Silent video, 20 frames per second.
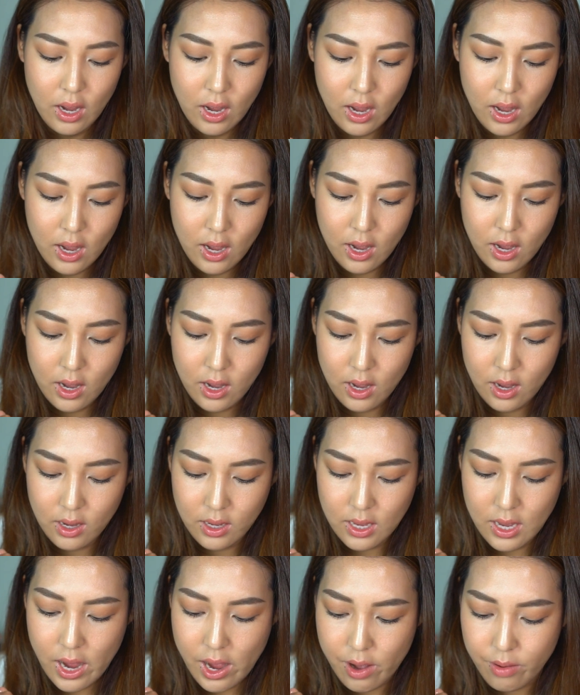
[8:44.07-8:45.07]

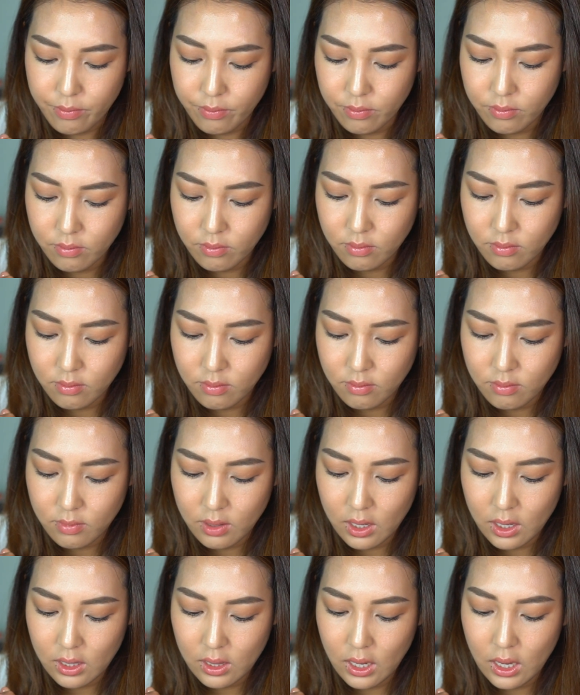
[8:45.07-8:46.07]
Yeah,
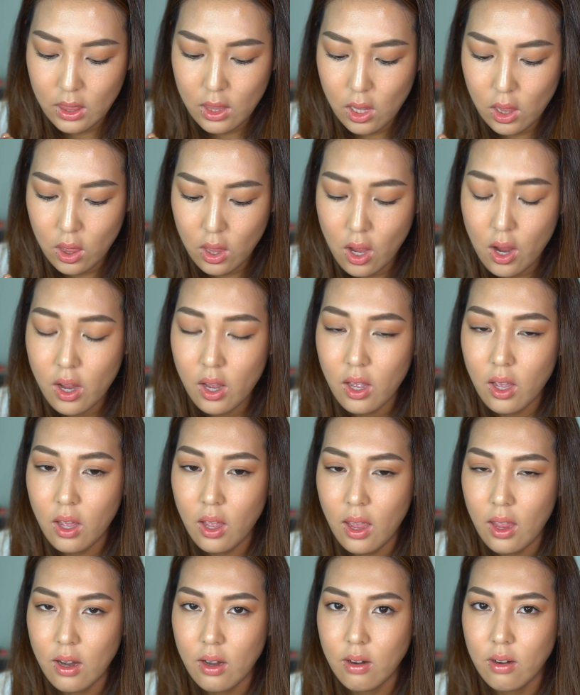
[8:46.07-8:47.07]
like the look
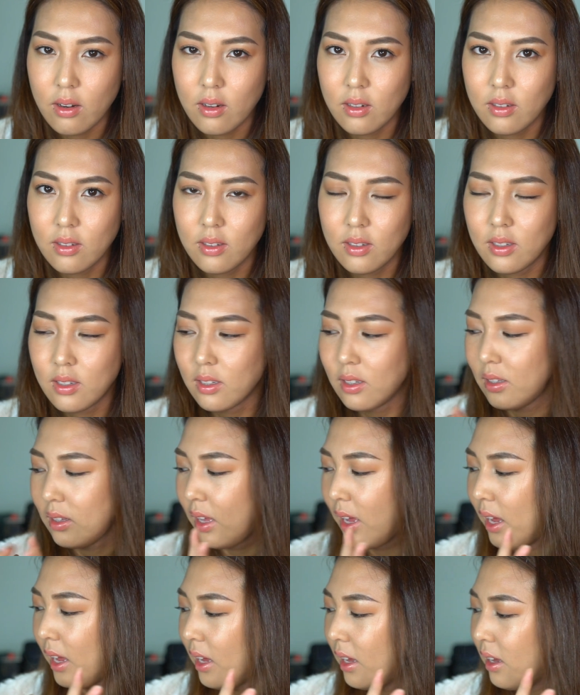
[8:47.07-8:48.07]
and
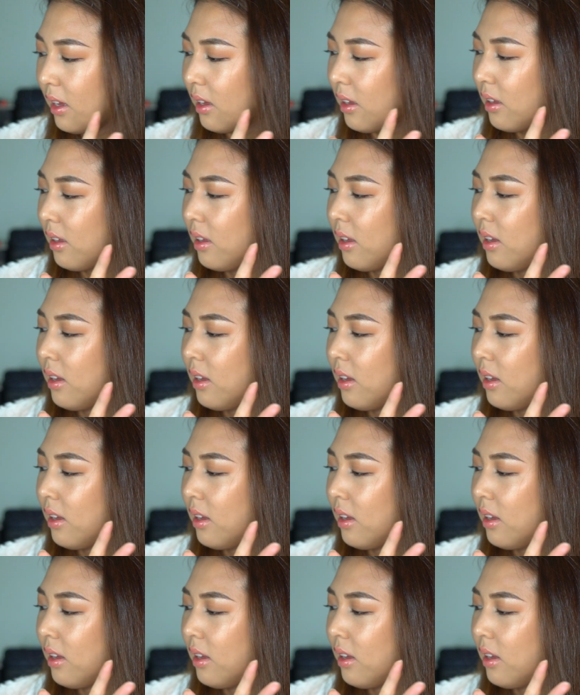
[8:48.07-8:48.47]
like